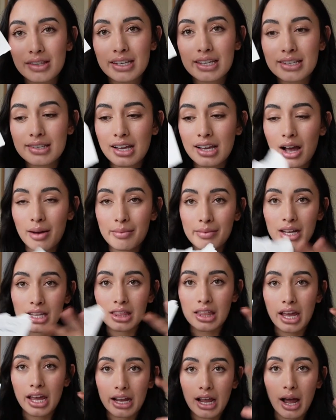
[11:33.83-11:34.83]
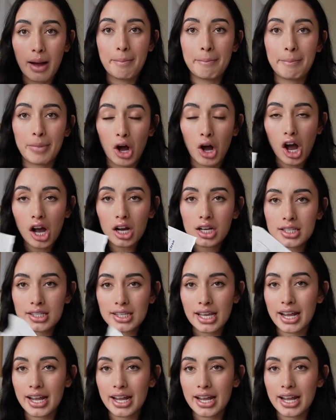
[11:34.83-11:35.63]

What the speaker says: These come in like a box,